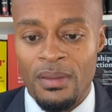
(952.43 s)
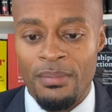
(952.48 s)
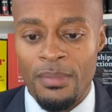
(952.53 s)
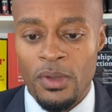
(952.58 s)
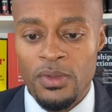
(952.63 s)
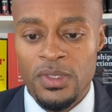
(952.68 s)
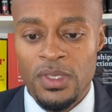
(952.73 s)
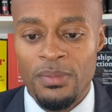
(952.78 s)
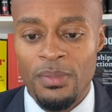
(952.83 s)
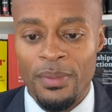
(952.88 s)

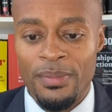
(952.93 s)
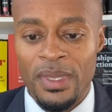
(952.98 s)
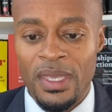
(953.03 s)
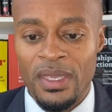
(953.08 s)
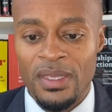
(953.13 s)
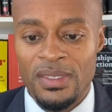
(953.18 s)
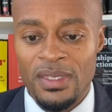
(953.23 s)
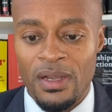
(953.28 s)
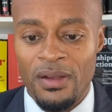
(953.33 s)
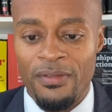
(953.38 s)
Most human
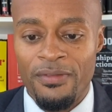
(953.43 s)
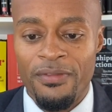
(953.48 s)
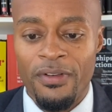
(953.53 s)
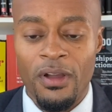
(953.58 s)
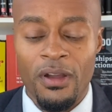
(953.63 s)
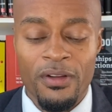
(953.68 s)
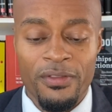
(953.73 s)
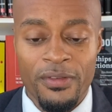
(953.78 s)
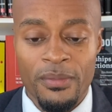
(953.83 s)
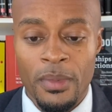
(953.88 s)
beings are
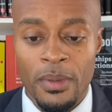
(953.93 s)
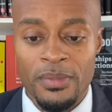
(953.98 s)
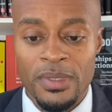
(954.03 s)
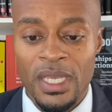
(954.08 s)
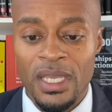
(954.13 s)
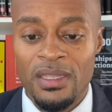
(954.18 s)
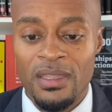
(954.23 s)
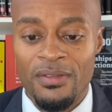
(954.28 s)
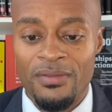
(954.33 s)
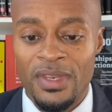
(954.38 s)
far from
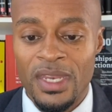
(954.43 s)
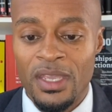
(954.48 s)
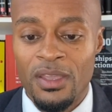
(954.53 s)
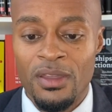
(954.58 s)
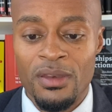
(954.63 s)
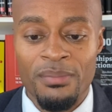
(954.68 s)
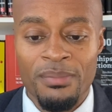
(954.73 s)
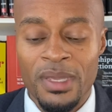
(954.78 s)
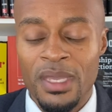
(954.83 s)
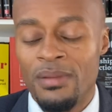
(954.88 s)
objective, and they
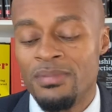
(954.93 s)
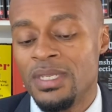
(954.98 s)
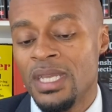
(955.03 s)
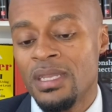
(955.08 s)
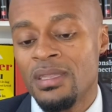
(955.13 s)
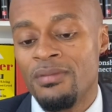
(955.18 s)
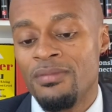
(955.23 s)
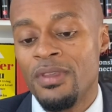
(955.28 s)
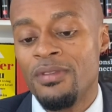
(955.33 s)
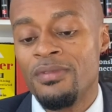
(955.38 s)
couldn't be
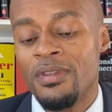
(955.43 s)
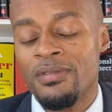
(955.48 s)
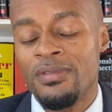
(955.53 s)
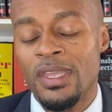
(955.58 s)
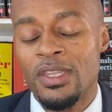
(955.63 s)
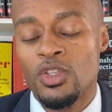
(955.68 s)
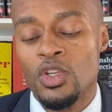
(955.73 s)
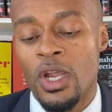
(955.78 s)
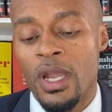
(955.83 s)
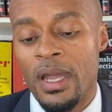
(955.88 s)
objective even if
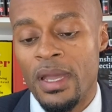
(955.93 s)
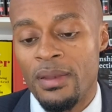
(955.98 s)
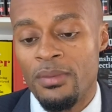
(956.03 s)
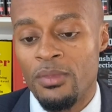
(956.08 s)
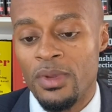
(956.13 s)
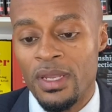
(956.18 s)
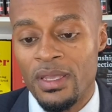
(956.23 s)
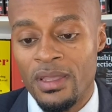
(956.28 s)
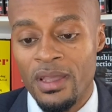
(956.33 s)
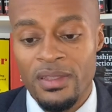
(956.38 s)
they tried.
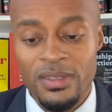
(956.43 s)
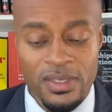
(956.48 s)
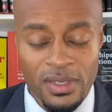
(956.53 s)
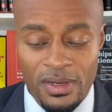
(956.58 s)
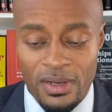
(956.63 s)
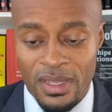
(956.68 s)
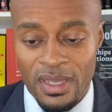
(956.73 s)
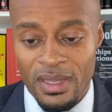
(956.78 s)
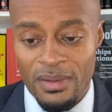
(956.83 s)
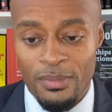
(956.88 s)
With a gun to
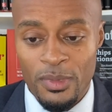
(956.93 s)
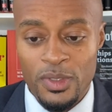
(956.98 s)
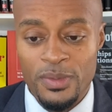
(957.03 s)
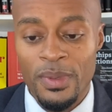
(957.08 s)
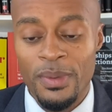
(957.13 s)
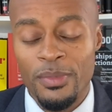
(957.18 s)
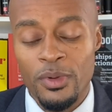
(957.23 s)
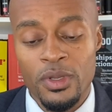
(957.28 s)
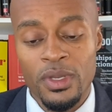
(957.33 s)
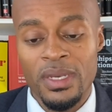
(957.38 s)
their head, most
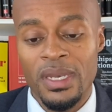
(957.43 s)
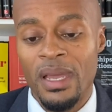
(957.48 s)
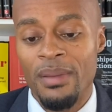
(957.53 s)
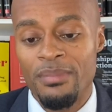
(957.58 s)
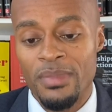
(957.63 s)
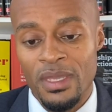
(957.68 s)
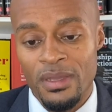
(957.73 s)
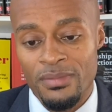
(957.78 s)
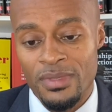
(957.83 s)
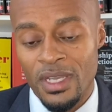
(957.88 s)
people could
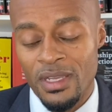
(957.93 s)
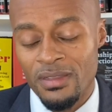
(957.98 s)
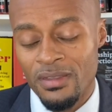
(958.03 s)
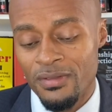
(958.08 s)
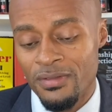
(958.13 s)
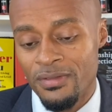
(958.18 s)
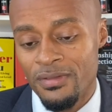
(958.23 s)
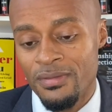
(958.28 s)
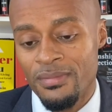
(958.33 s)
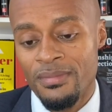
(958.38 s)
not be objective.
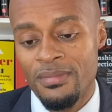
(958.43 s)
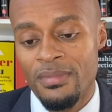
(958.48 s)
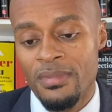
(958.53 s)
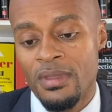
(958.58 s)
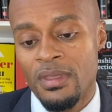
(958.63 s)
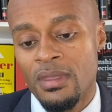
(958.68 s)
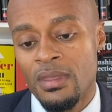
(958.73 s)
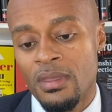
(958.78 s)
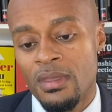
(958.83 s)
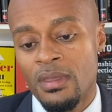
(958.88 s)

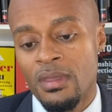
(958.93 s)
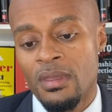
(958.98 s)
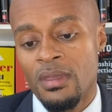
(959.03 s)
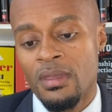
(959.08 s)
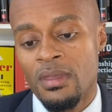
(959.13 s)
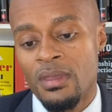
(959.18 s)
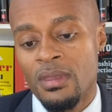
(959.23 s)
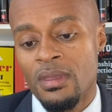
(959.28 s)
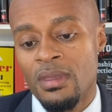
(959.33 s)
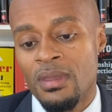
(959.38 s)

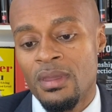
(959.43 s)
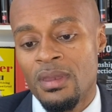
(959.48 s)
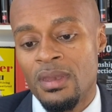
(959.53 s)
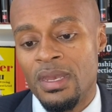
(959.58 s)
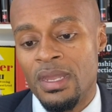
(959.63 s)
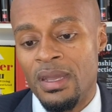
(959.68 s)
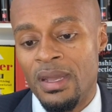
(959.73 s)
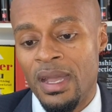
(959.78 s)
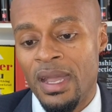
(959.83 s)
Now,